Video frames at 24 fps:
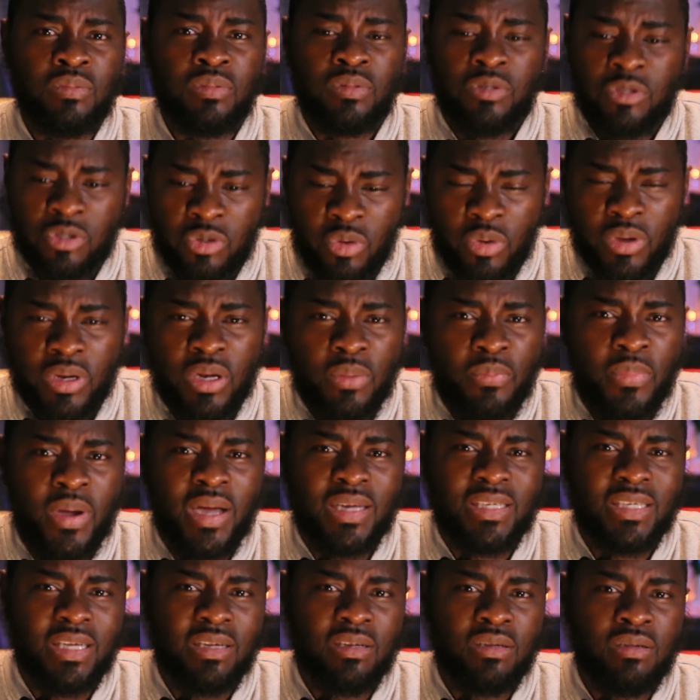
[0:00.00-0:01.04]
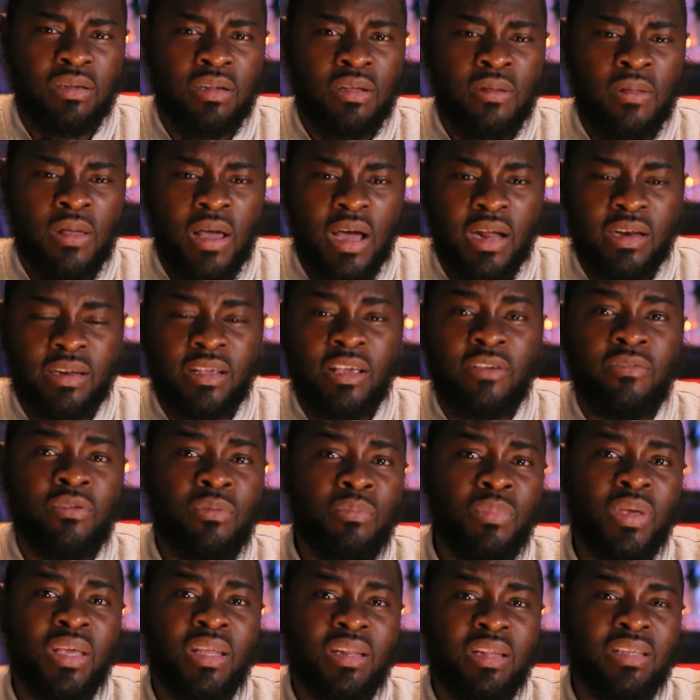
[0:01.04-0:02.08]
showing the passion and
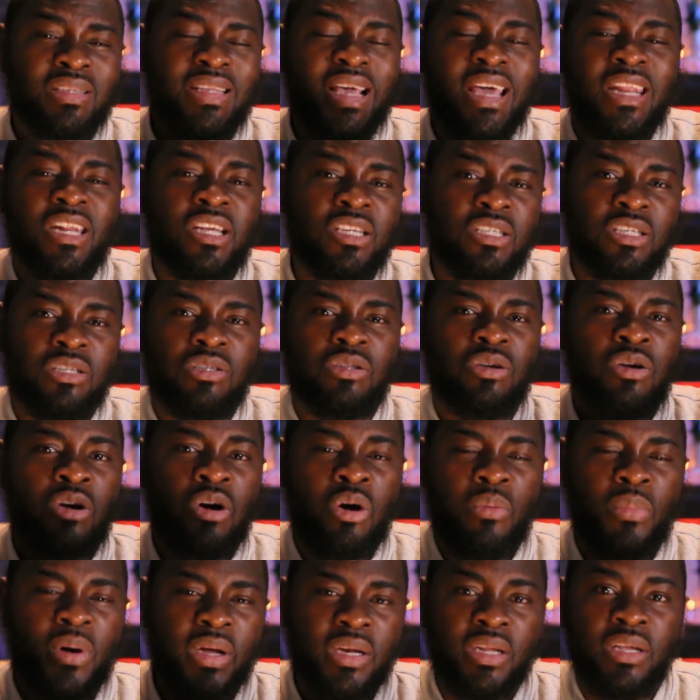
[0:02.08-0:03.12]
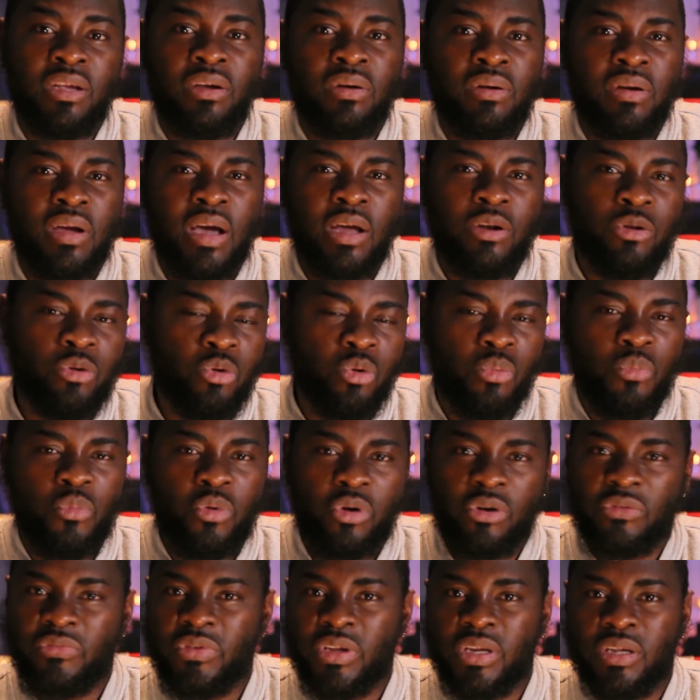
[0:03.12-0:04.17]
giving me the energy to come on here and do
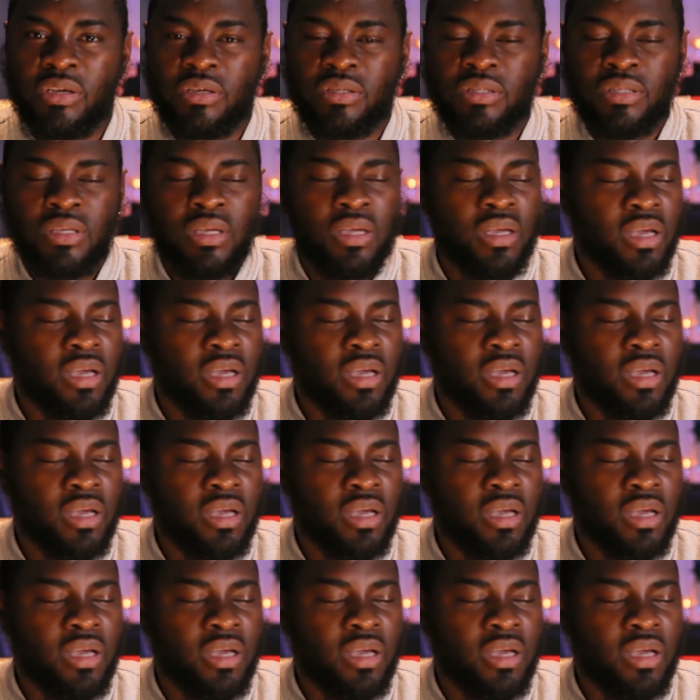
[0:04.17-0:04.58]
more videos.